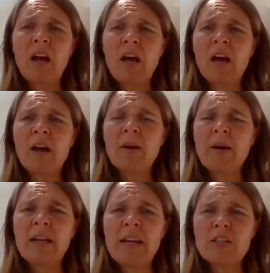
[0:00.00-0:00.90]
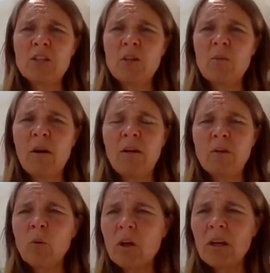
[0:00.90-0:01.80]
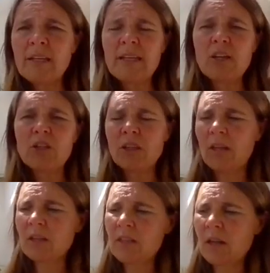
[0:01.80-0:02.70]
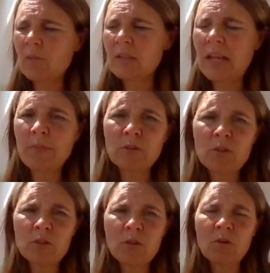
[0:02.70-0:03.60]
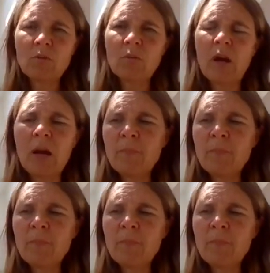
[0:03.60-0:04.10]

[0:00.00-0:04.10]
unless you are an organisation that was able to